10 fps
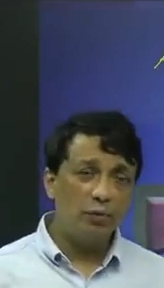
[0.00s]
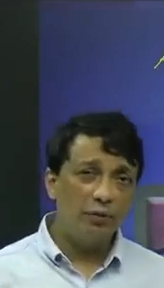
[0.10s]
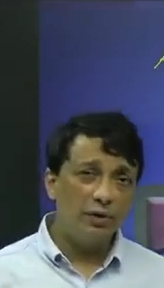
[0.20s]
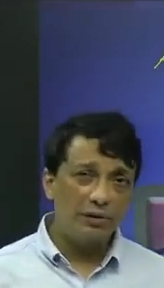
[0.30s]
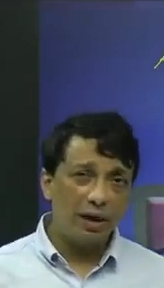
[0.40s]
few
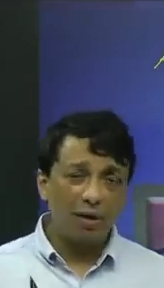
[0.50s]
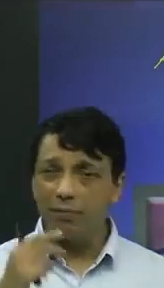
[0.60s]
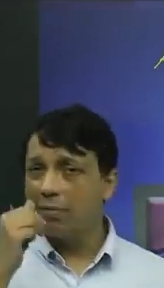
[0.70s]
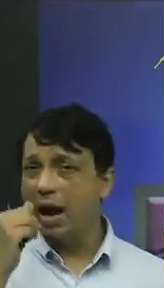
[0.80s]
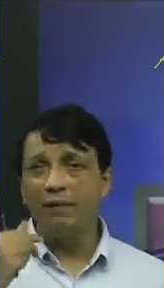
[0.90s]
words,
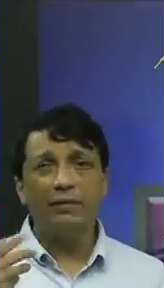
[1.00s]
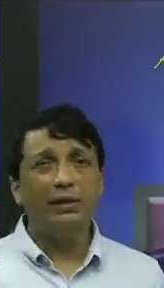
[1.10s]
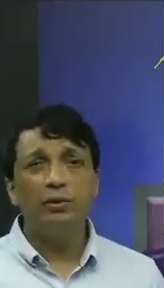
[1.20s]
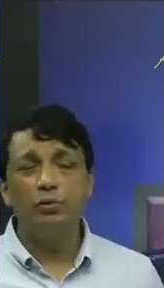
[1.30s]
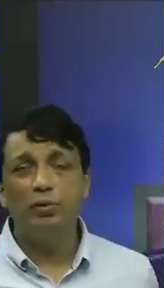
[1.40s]
I have
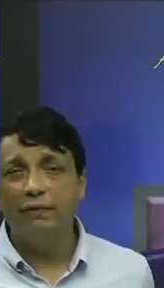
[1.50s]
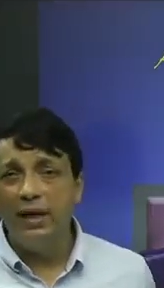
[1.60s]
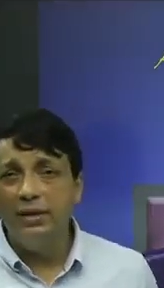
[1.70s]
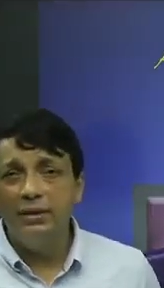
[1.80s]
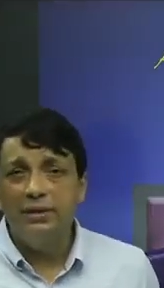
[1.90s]
nothing to
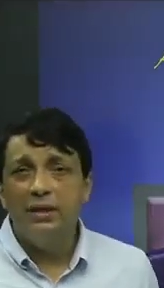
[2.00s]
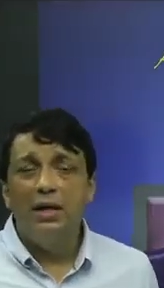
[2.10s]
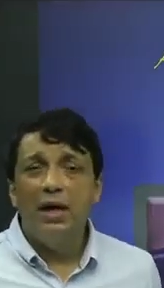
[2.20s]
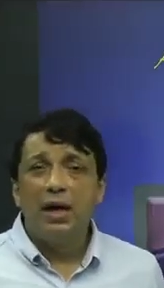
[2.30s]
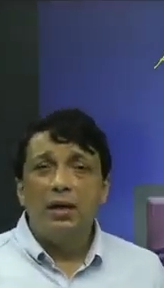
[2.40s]
advise
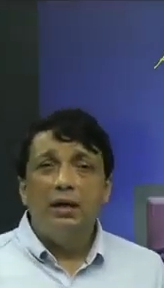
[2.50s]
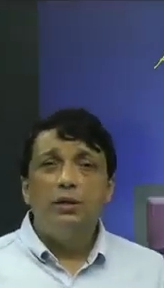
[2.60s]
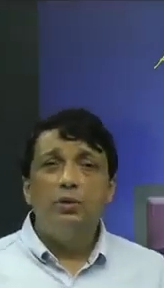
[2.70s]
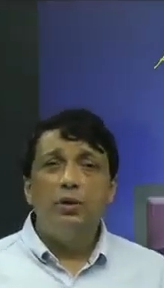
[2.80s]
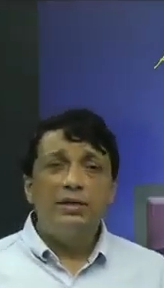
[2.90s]

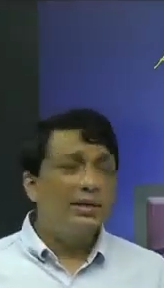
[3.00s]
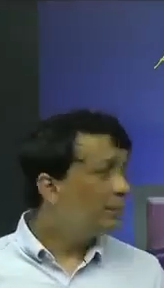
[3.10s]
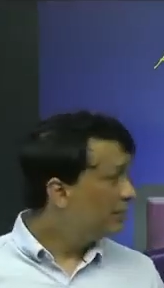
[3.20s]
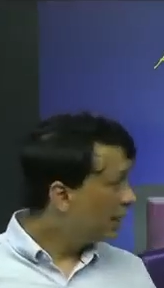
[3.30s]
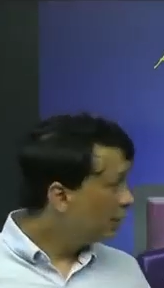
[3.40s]
you
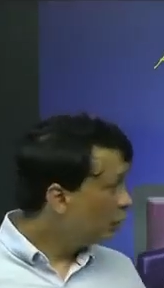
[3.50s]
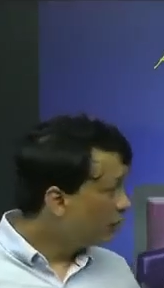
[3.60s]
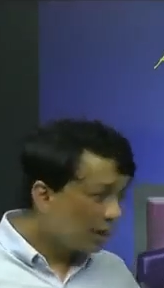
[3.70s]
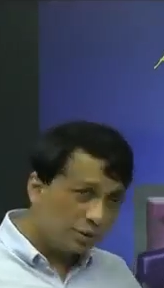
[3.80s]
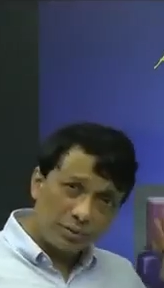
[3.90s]
except that you
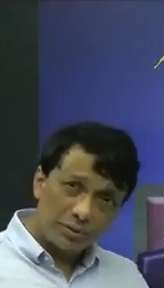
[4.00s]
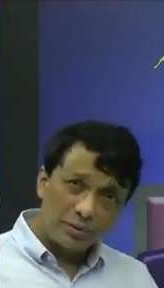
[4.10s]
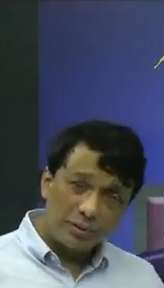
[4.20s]
must